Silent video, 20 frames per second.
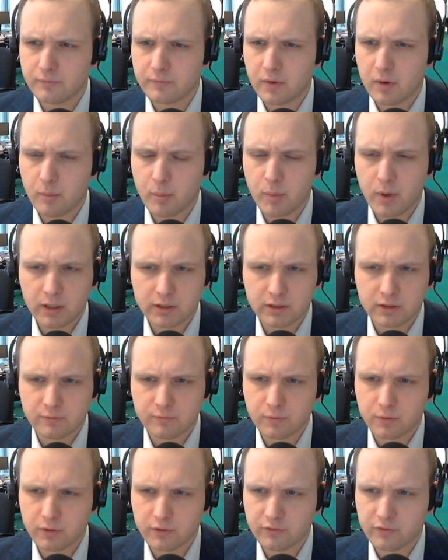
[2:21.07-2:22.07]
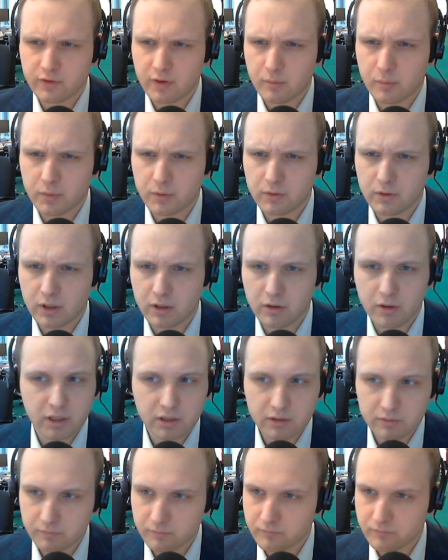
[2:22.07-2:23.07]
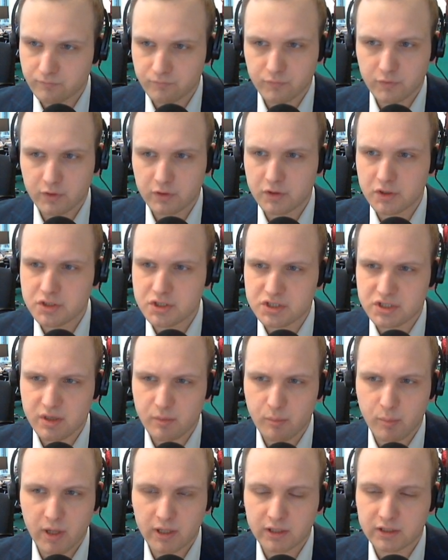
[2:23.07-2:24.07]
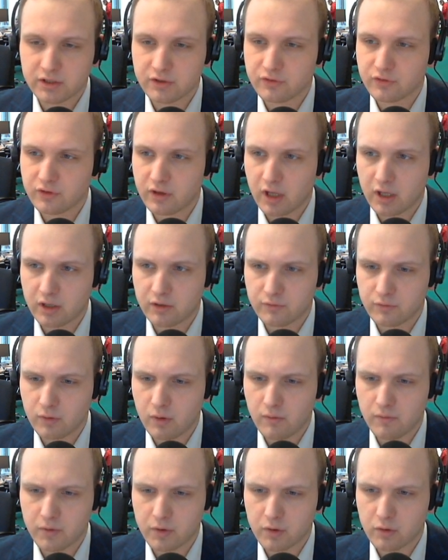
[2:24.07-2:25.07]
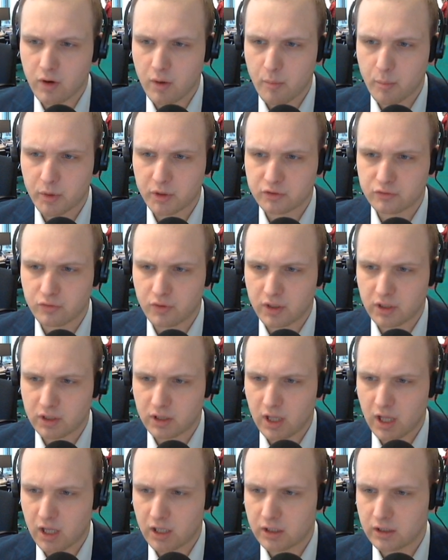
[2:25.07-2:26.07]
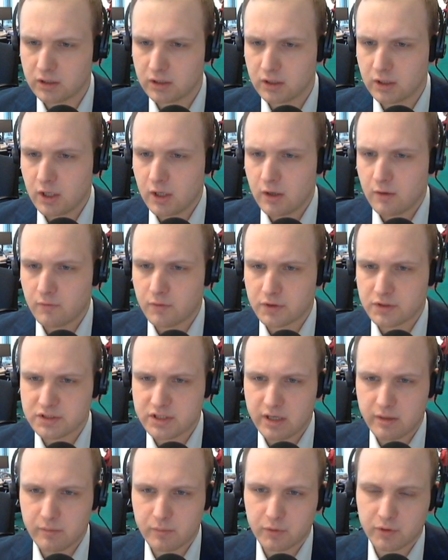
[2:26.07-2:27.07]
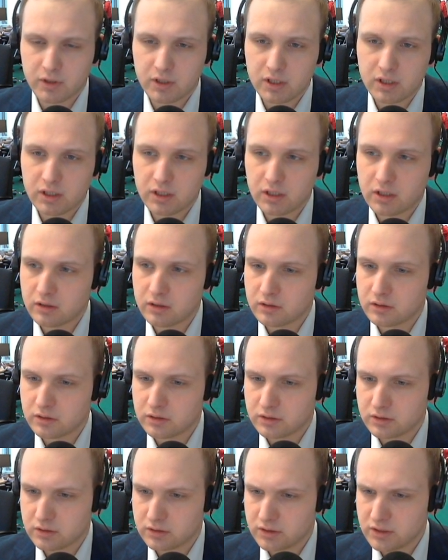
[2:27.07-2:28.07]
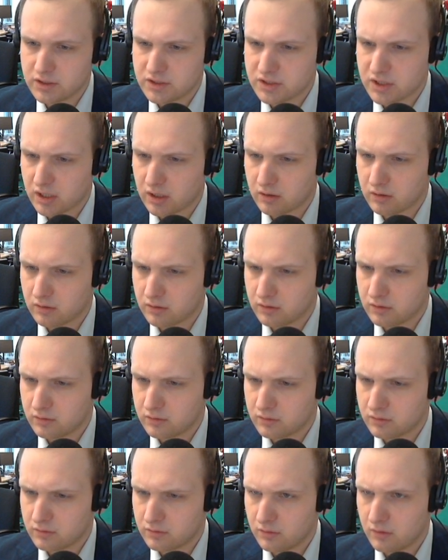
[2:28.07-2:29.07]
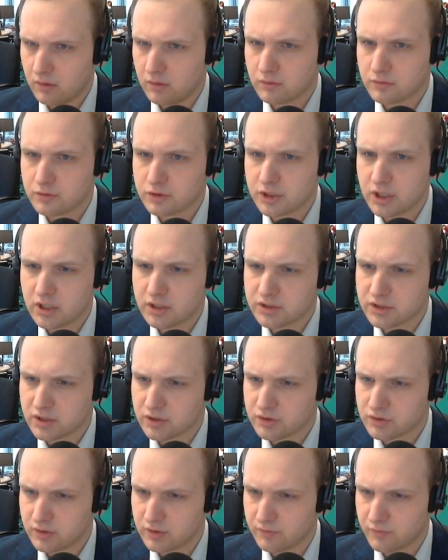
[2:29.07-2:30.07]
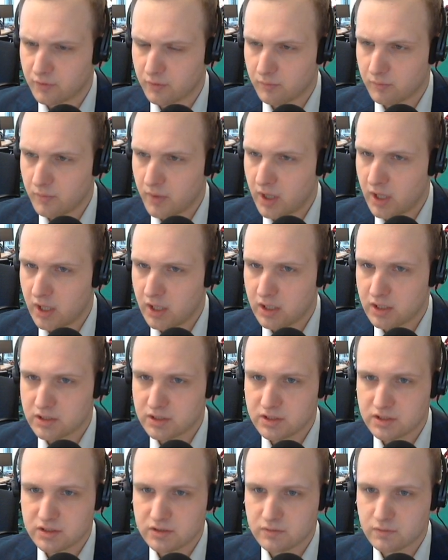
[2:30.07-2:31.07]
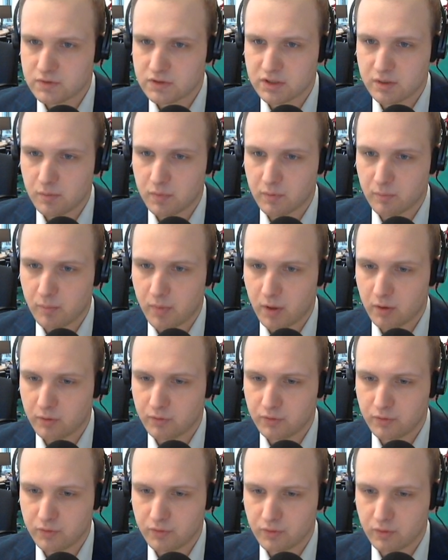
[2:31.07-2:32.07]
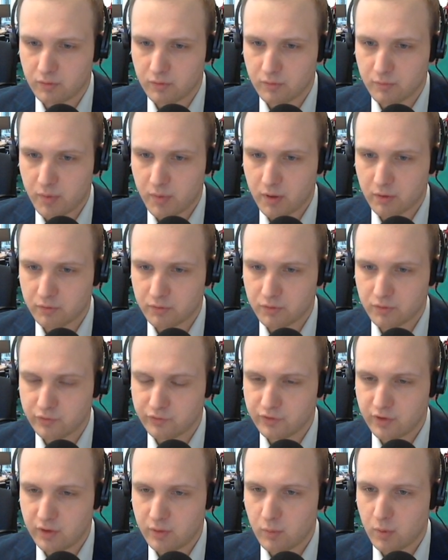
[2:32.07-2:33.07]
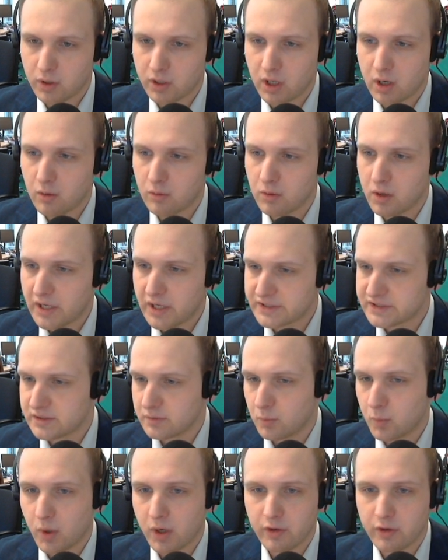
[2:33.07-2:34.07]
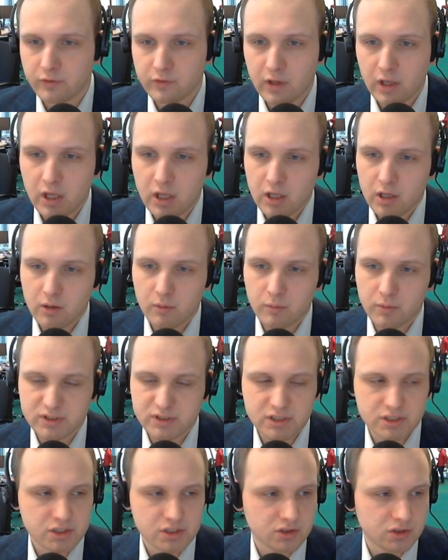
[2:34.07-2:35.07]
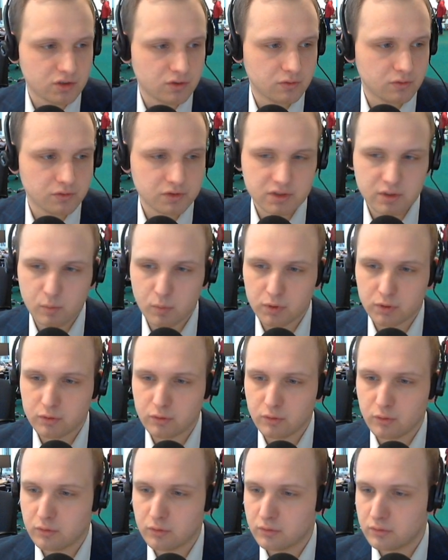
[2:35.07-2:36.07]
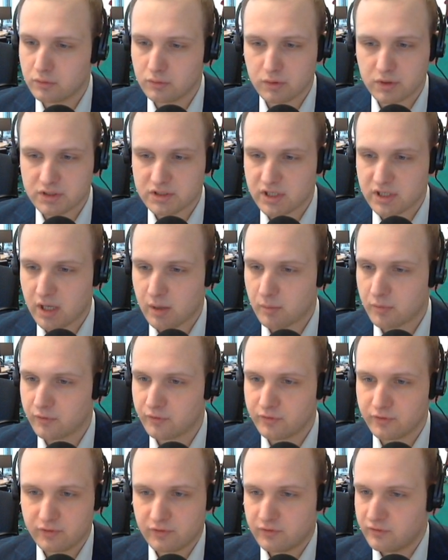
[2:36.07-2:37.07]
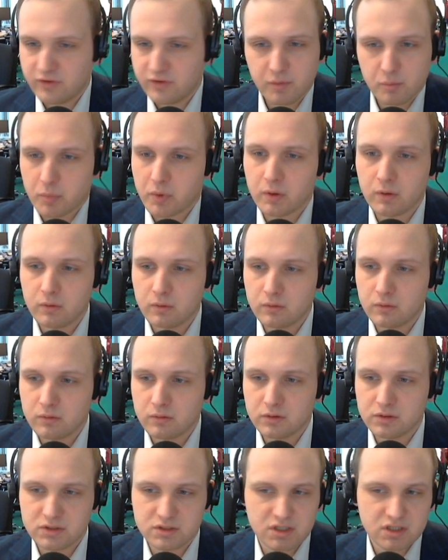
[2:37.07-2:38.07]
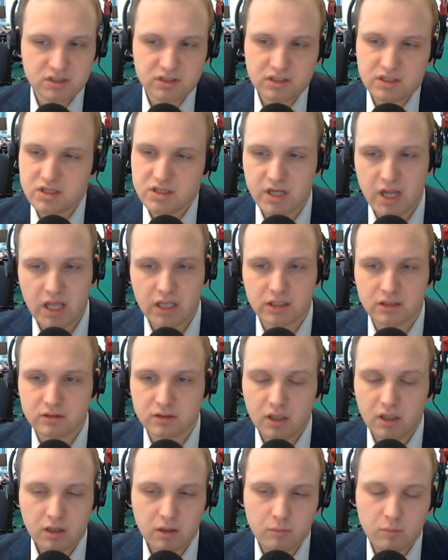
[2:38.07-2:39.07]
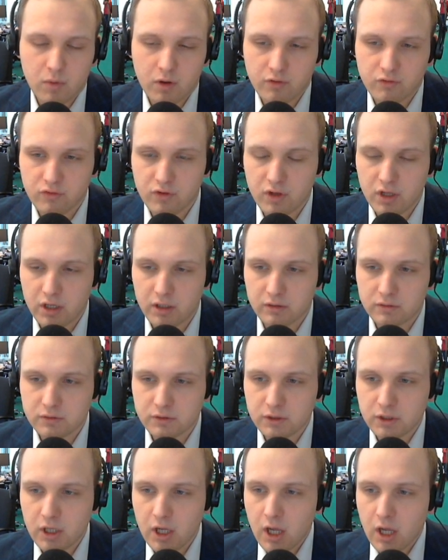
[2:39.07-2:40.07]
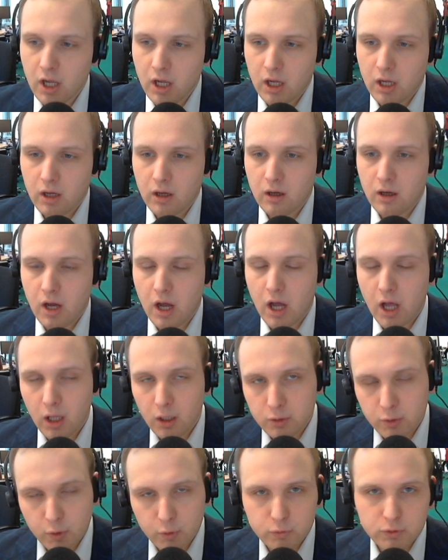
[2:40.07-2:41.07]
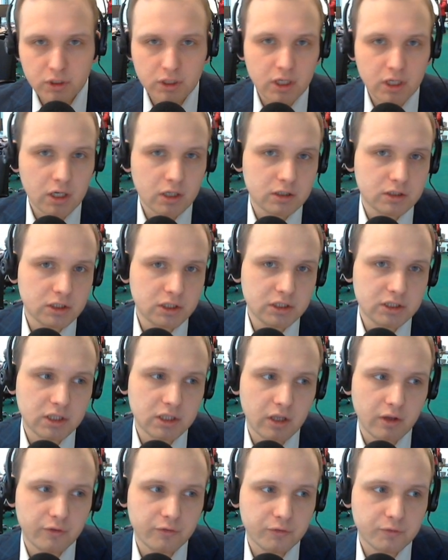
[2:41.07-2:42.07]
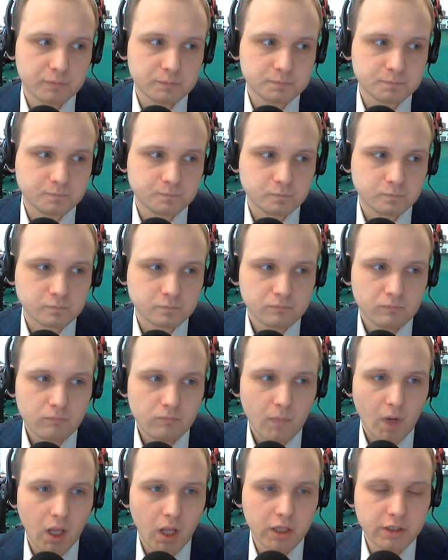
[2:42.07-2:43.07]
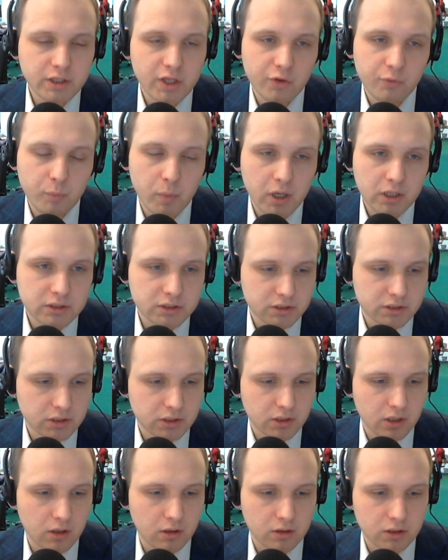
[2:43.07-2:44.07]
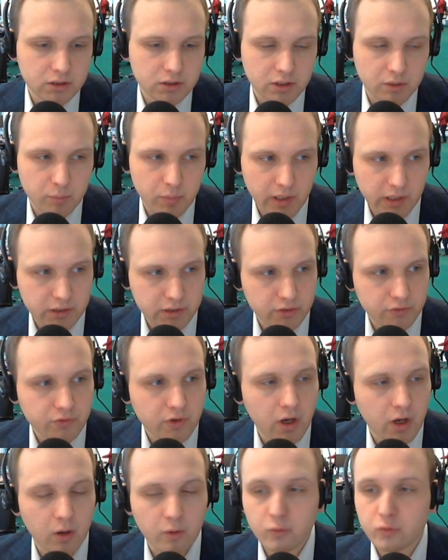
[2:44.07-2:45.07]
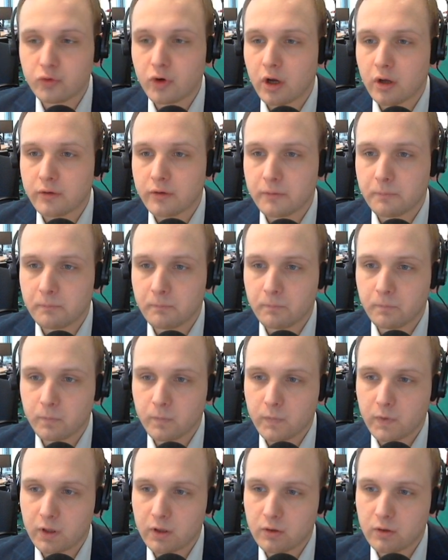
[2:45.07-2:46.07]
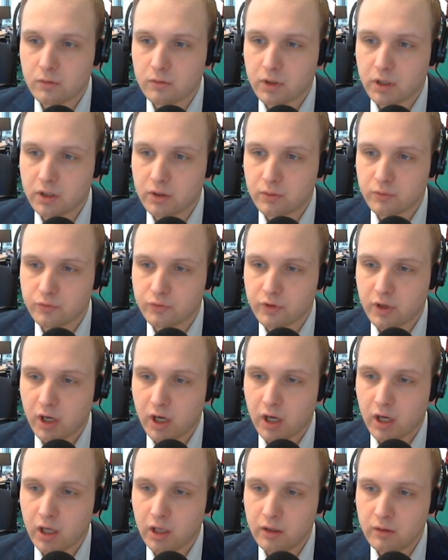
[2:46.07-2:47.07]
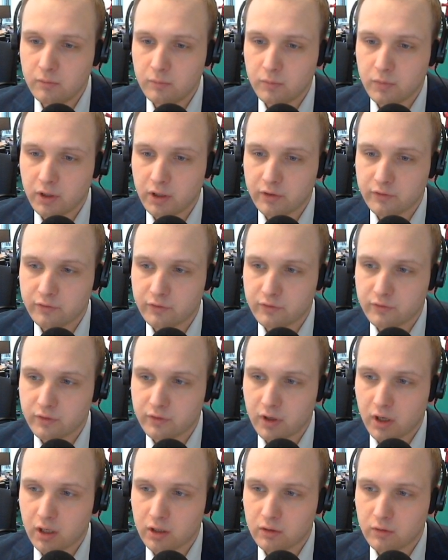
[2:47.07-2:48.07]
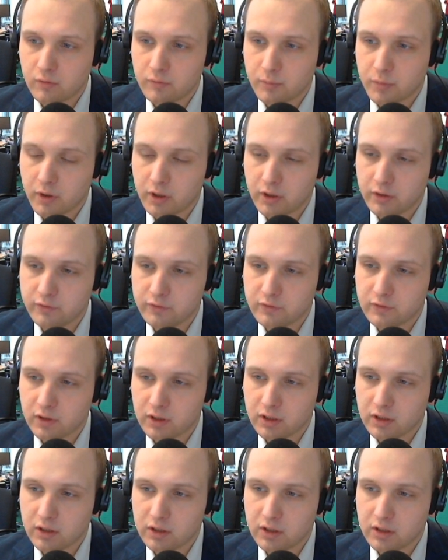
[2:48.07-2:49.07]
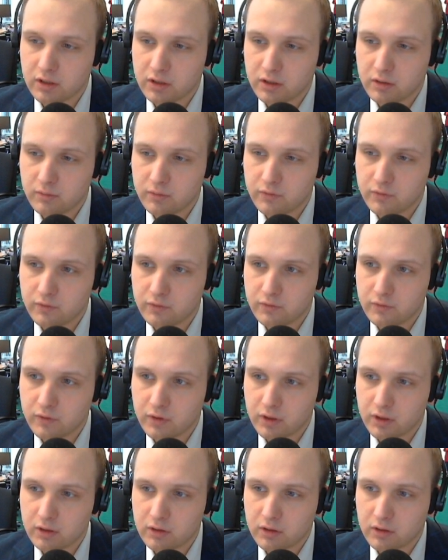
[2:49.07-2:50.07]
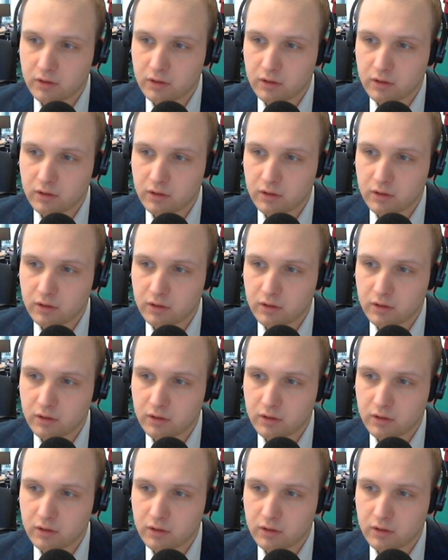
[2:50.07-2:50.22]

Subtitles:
a pattern, for example a rate, reaches a pattern's kind of lower or upper trend line. For example, here these are all charts actually from May, and it's a simple pound USD 1 hour asking price. Wizzy just drew simple two examples. Simple, just a channel, nothing much there. Although there are details in this pattern and all other patterns how you draw them. You can use high and low prices, like here he was using it,